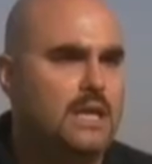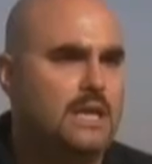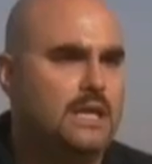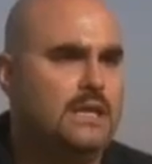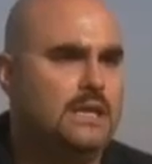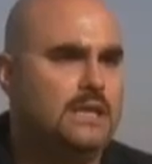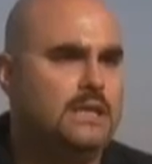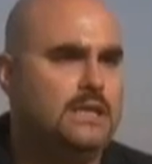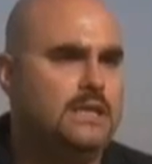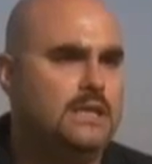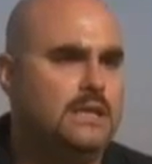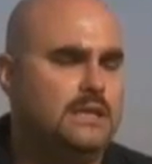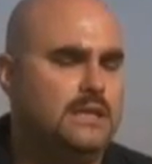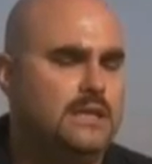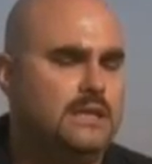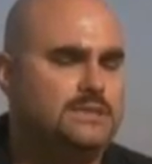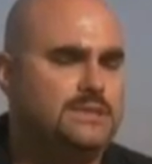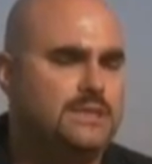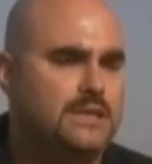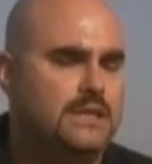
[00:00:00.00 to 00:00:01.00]
And, and
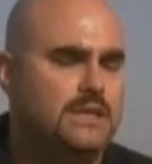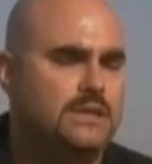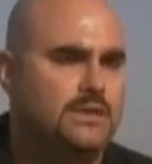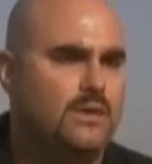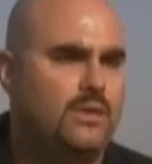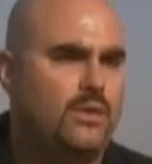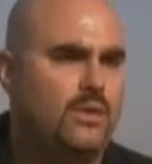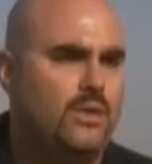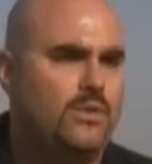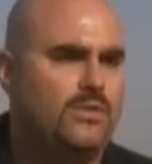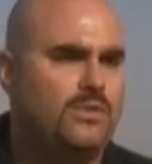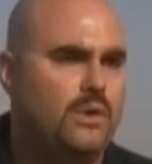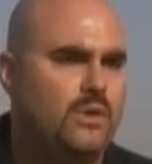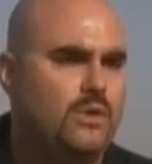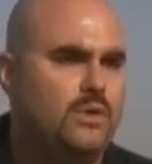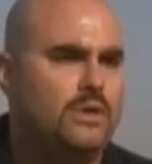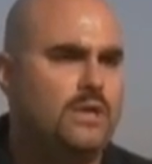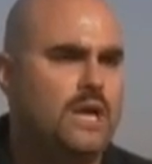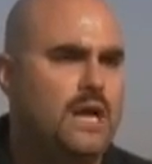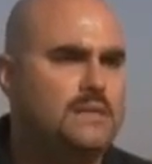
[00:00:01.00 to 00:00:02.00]
that's uh, the whole the
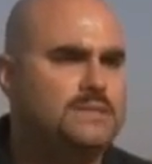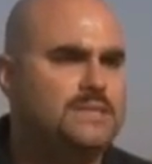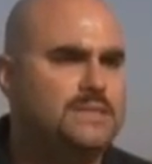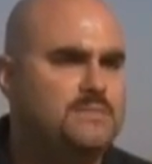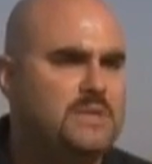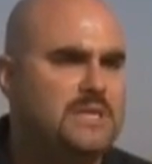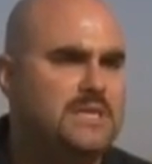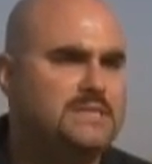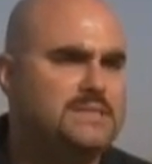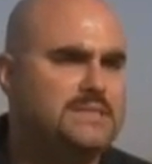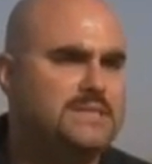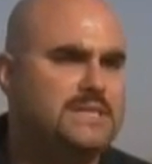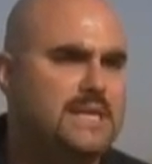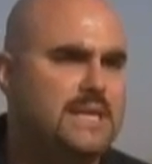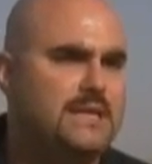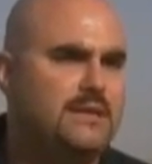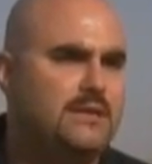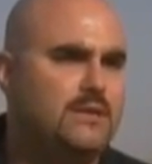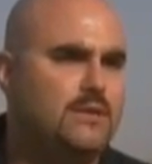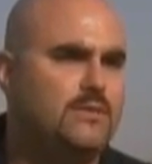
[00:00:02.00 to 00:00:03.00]
whole concept is is
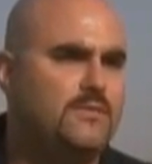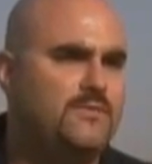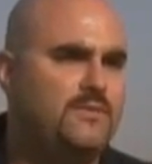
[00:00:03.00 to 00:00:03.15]
that you know